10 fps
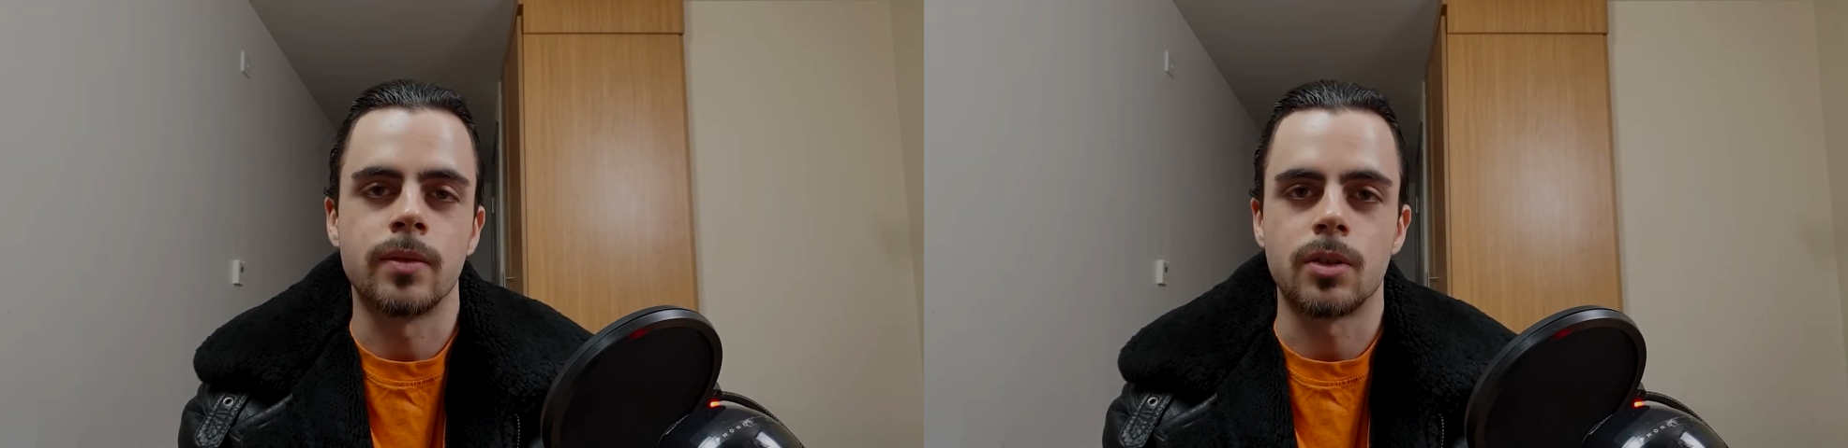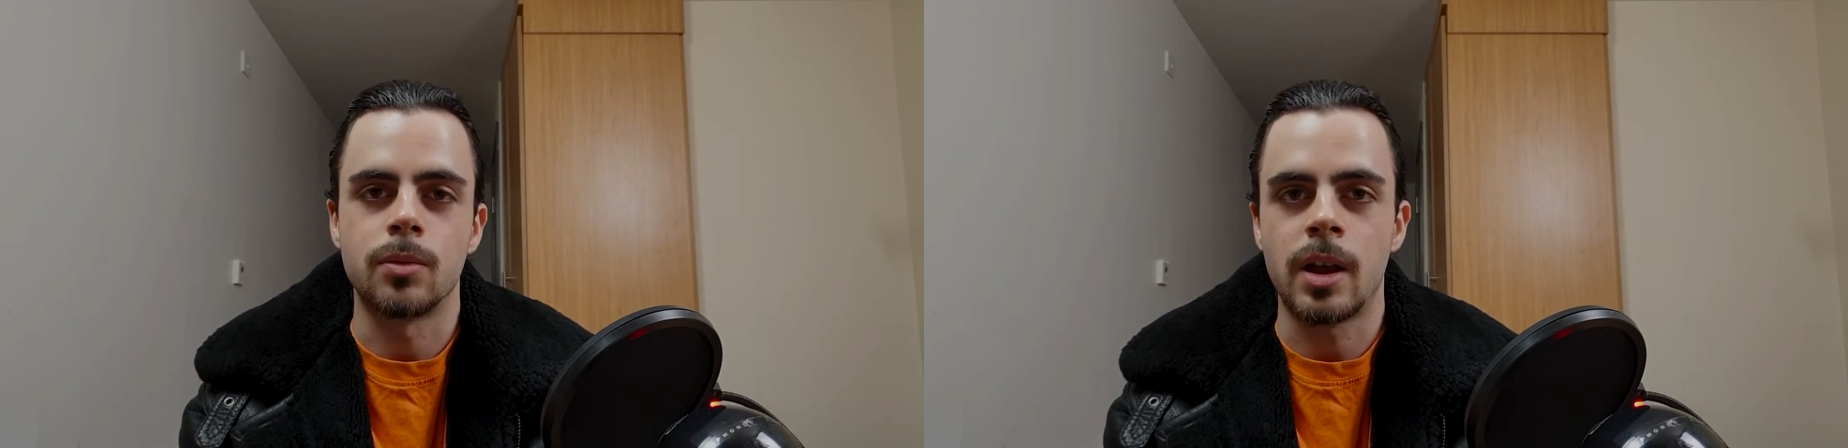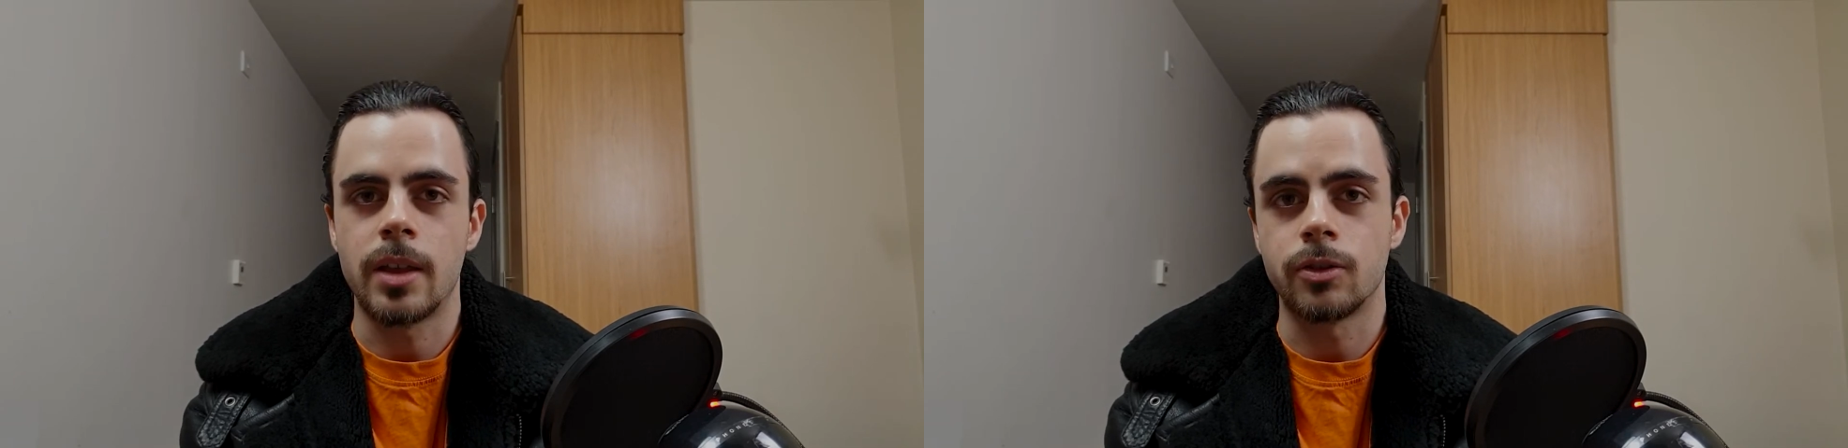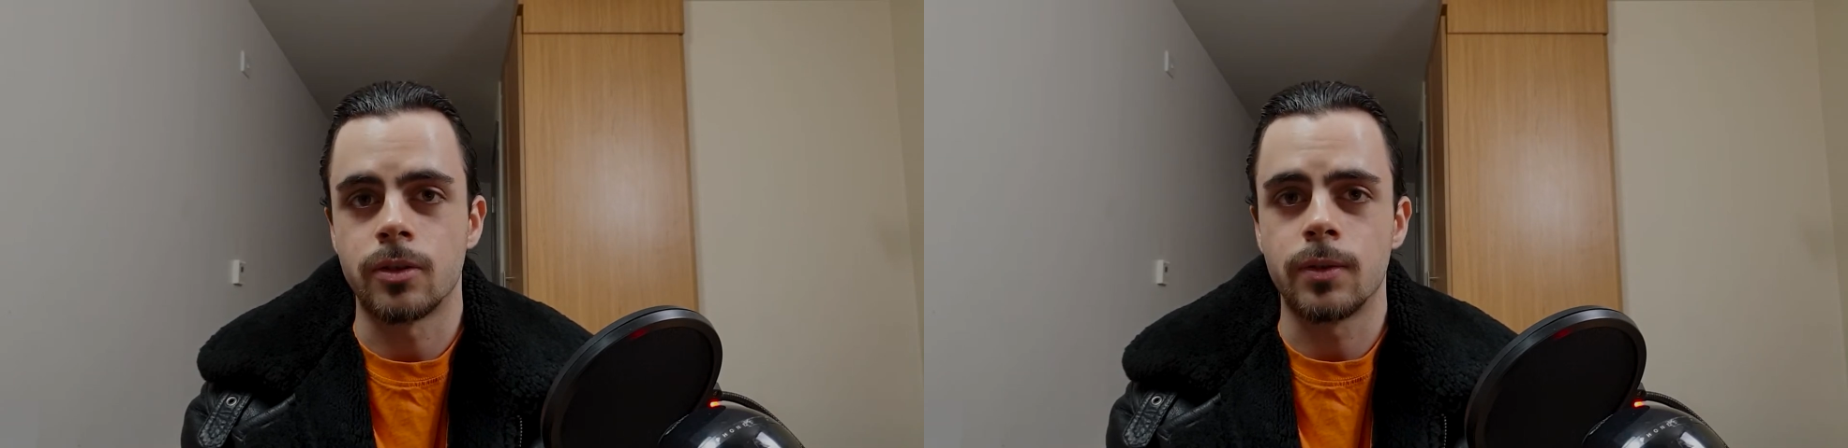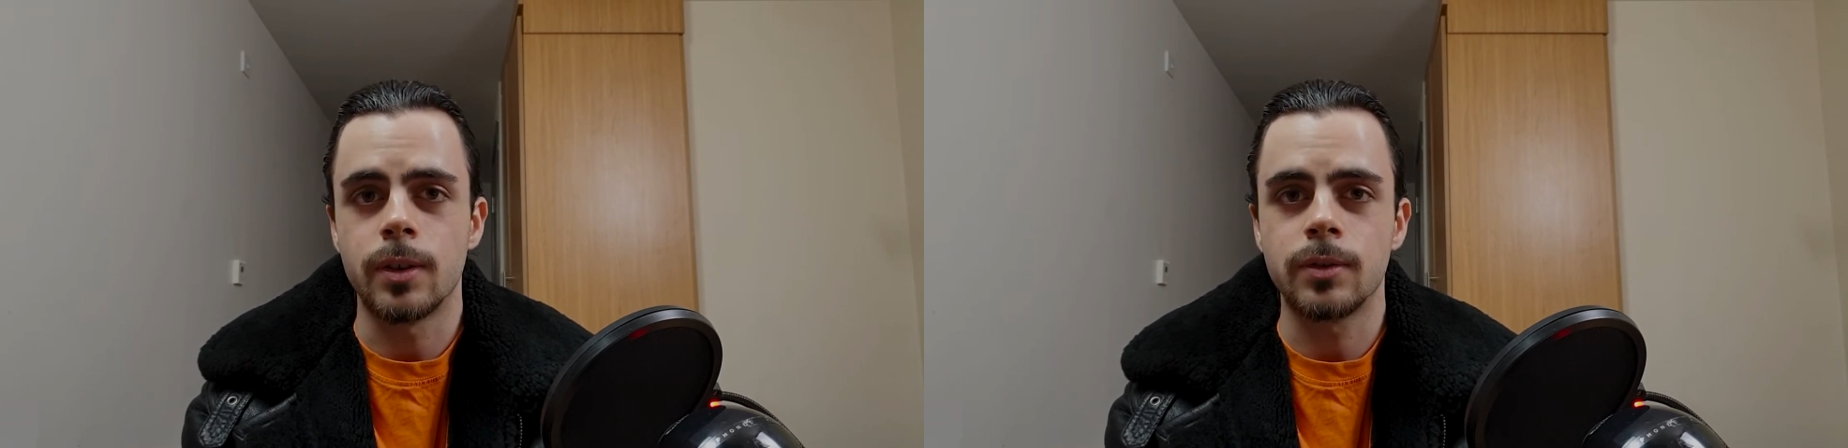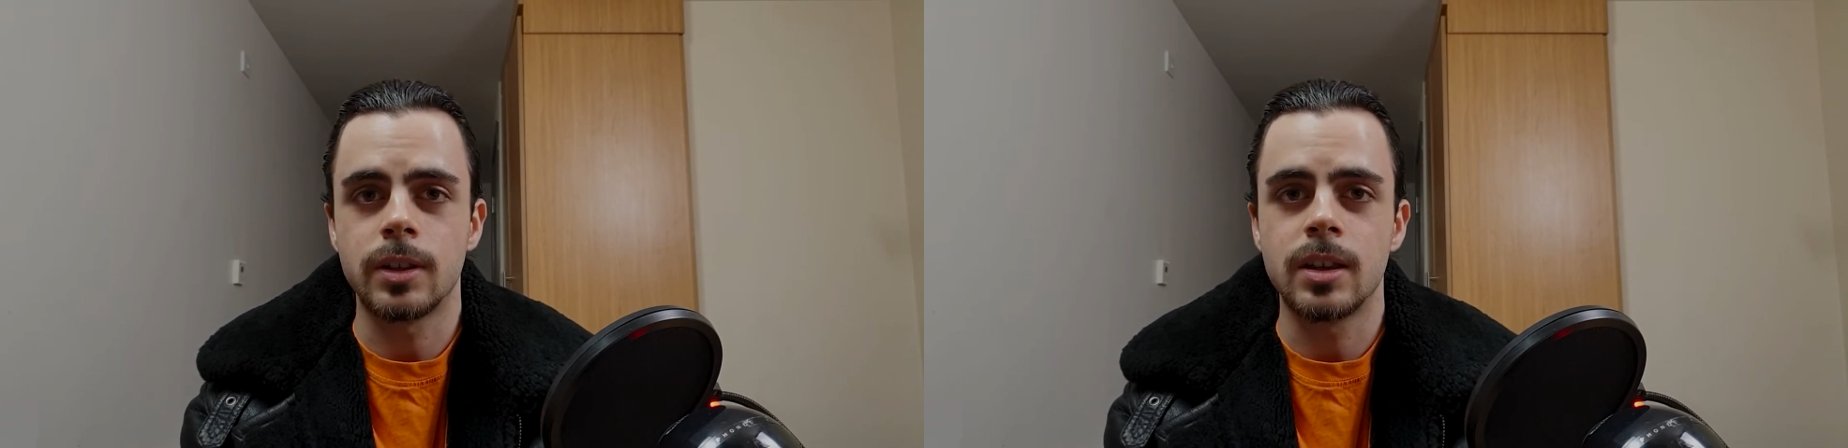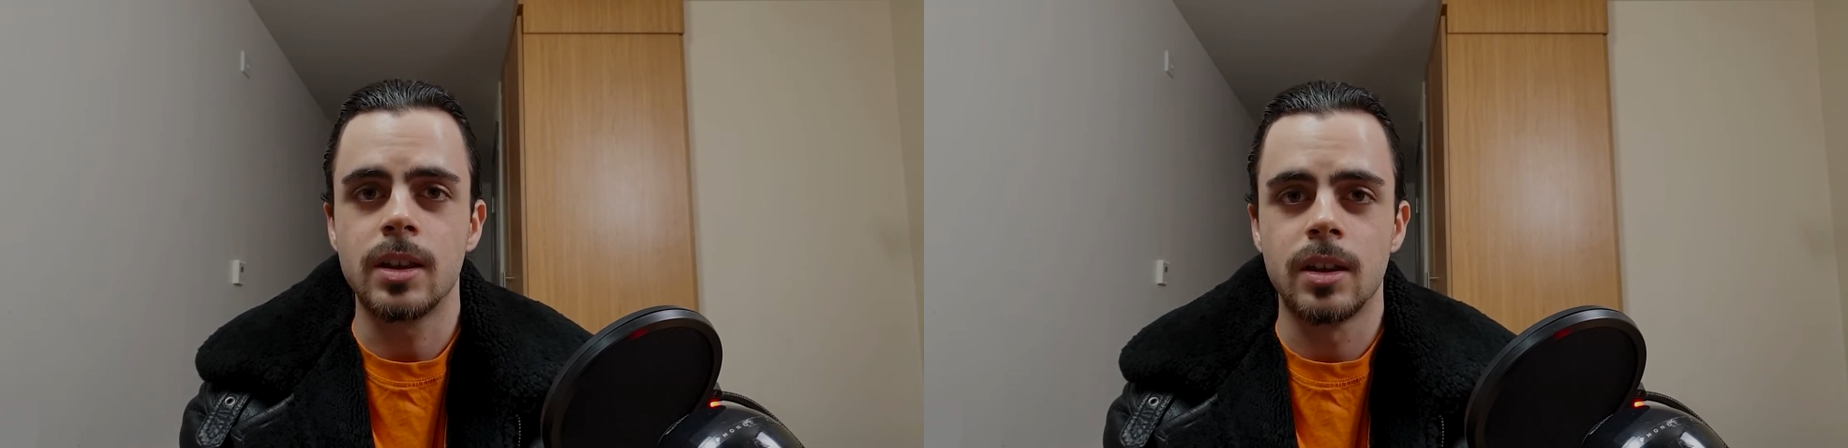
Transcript: from 150